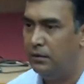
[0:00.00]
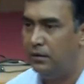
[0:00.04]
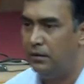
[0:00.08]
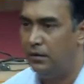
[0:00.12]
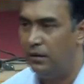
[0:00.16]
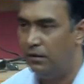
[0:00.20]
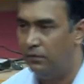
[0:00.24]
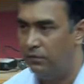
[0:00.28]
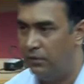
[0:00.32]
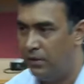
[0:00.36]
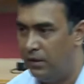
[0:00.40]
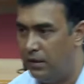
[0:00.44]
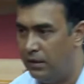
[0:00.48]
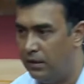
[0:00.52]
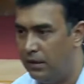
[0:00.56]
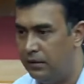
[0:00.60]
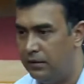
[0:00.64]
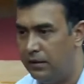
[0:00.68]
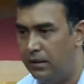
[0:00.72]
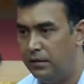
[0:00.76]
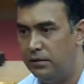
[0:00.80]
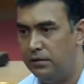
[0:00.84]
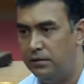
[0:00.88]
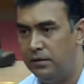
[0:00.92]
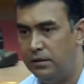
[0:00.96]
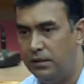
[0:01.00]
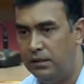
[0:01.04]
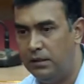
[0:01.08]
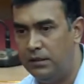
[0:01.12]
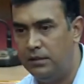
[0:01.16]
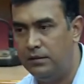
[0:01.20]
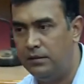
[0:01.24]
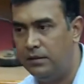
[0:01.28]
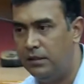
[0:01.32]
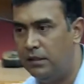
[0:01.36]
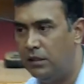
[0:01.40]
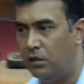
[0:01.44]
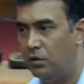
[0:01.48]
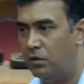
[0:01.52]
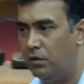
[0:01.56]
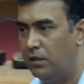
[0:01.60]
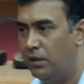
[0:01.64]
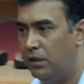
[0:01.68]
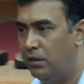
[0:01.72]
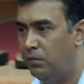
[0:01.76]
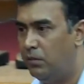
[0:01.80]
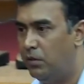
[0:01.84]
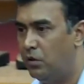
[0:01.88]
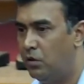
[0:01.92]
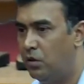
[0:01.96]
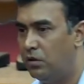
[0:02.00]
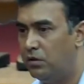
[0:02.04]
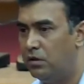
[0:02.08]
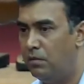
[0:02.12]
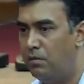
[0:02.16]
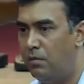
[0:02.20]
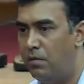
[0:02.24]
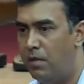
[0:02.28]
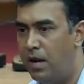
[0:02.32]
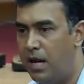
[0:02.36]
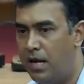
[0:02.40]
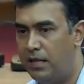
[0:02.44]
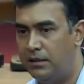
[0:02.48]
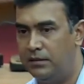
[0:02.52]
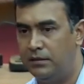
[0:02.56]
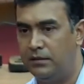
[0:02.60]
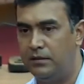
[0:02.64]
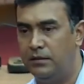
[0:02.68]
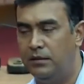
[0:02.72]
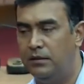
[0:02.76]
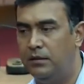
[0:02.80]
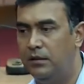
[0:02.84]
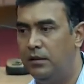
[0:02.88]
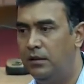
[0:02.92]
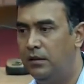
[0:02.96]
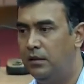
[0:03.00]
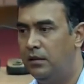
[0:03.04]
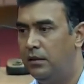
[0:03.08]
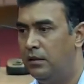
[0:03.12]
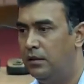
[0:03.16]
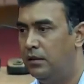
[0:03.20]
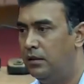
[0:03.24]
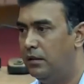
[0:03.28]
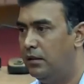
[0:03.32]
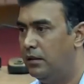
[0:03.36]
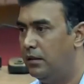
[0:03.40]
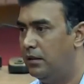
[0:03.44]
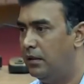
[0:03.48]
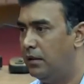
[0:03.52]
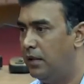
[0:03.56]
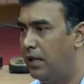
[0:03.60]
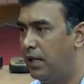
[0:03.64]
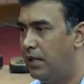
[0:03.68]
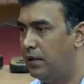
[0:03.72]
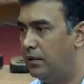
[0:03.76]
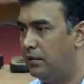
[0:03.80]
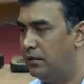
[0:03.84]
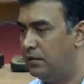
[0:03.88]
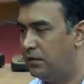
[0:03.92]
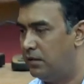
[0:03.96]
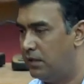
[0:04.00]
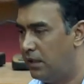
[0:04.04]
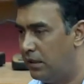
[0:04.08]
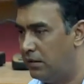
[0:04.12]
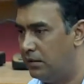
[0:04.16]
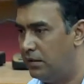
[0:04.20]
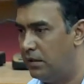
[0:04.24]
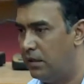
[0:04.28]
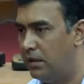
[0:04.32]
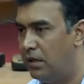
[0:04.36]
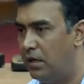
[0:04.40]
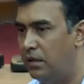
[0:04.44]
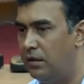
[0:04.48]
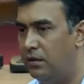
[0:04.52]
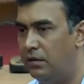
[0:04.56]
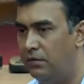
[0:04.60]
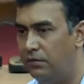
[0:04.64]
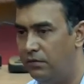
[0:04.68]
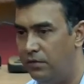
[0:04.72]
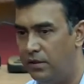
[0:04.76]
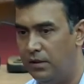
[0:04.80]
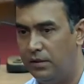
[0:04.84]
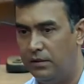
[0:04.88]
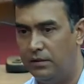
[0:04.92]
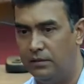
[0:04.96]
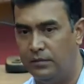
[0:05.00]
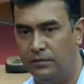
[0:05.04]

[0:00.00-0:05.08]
differently than G, C or T because the mass and structure are different.